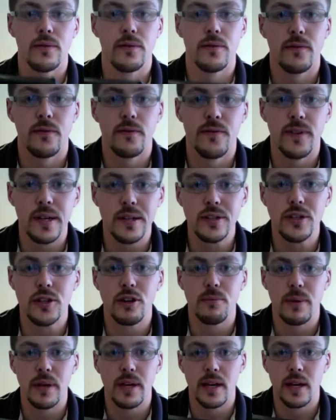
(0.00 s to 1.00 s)
Field
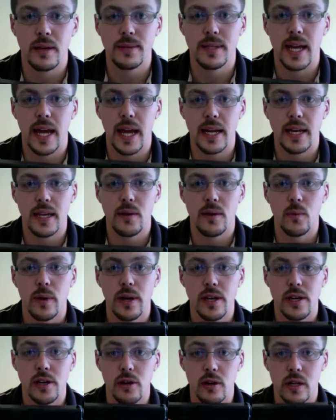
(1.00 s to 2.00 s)
stripping comes in handy
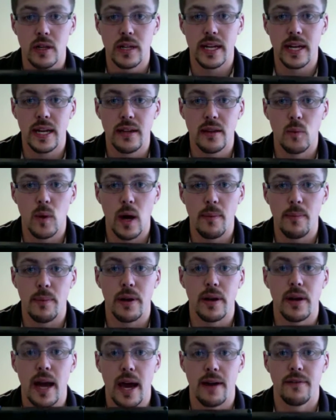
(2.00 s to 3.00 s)
when you're cleaning the
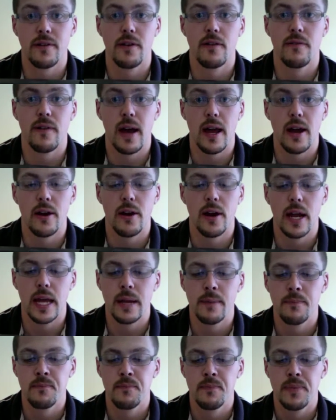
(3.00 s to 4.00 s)
weapon after firing
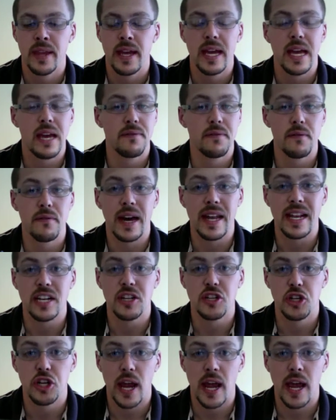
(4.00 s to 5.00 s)
it, if you've got a
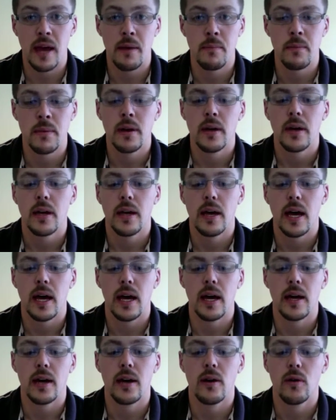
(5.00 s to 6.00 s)
jam
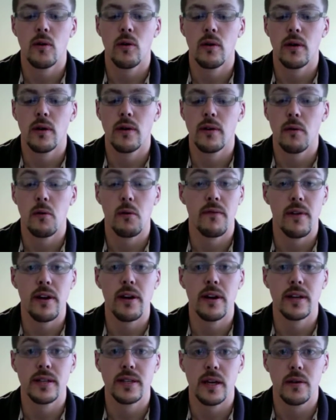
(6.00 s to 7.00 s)
or
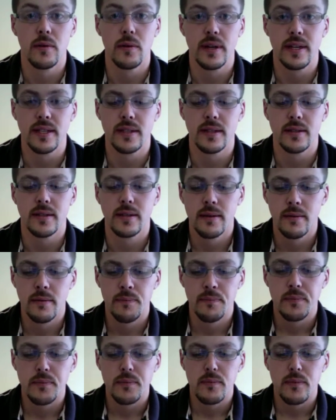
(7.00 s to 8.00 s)
various other reasons.
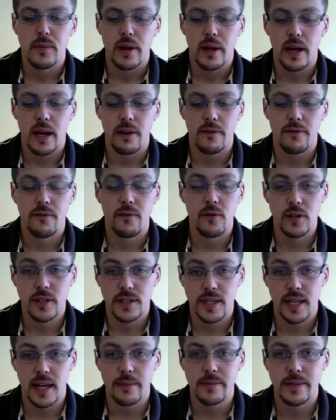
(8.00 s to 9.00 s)
First
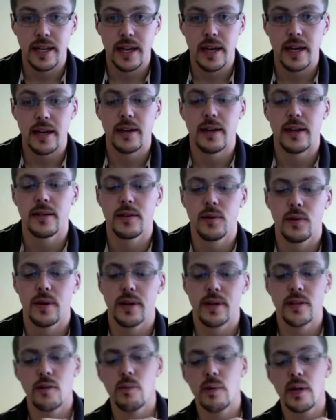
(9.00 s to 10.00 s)
step today is
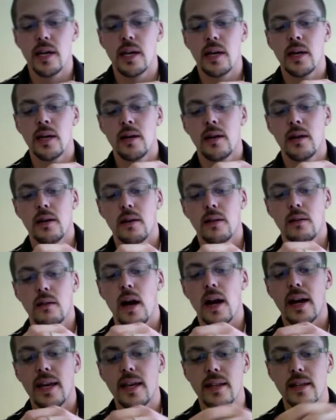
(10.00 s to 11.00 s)
going to be
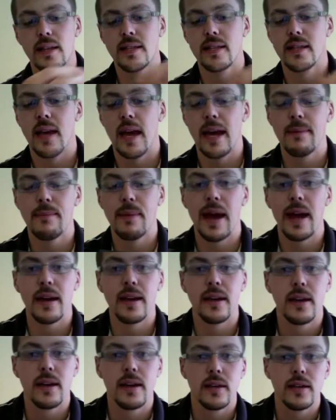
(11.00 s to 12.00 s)
locking the slide
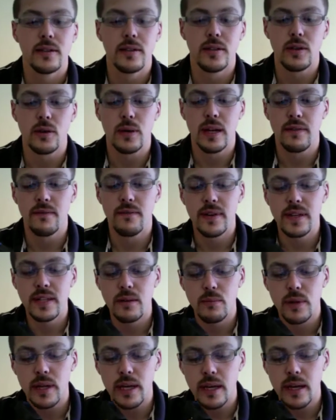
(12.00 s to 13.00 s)
back so you can
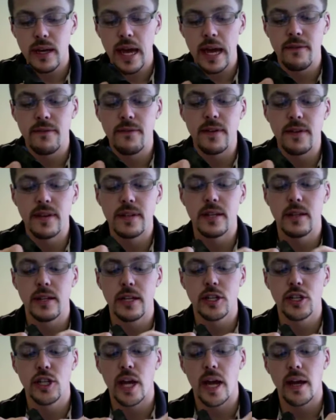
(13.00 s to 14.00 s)
visibly and physically
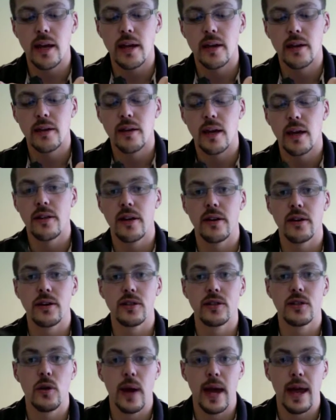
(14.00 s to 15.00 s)
check that there
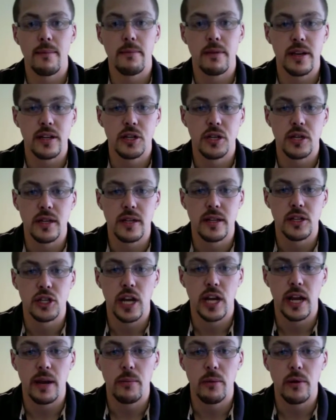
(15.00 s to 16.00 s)
is no ammunition in the
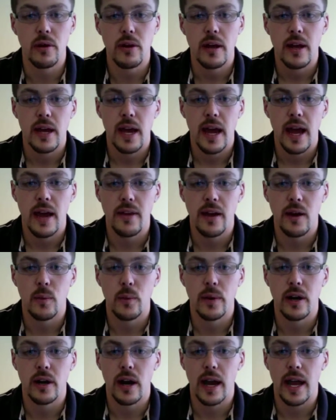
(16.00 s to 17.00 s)
chamber and that
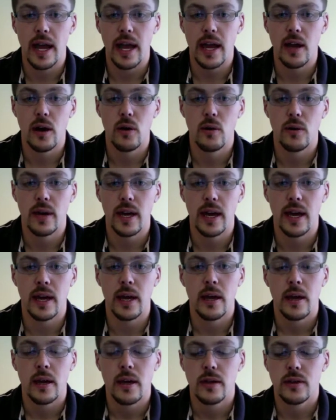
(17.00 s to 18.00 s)
we are
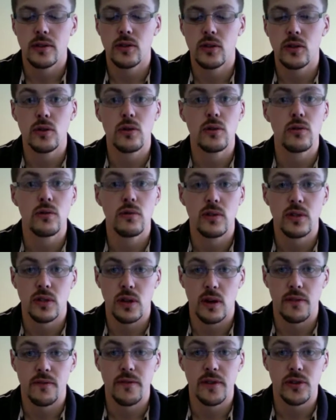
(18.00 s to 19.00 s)
A-OK to
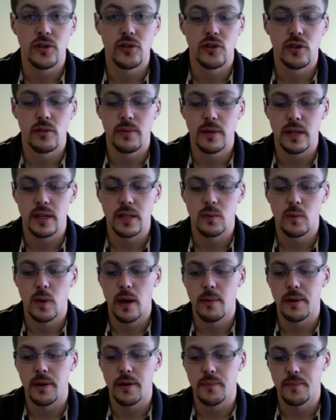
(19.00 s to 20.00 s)
start field stripping this
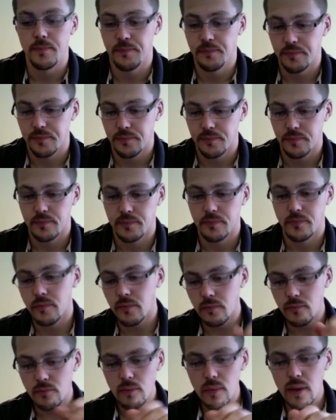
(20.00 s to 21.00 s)
weapon.
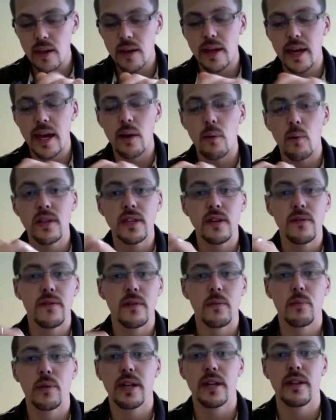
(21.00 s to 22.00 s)
Okay, once you've
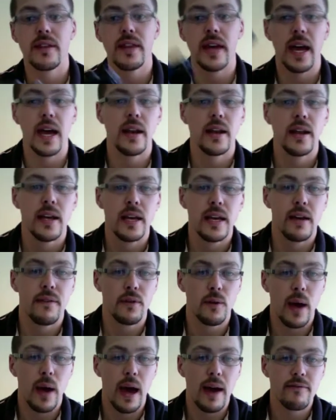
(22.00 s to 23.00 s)
completed that, if
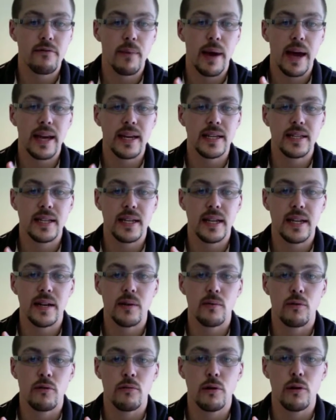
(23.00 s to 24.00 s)
you have a magazine in
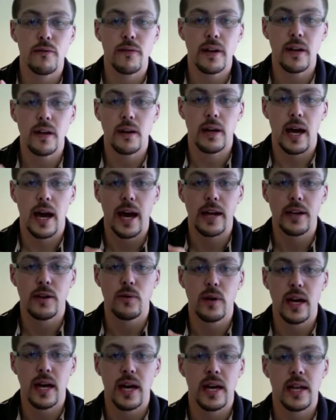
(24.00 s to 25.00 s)
it, remove it. I do
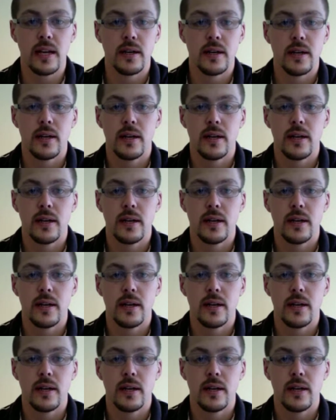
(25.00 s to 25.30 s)
not.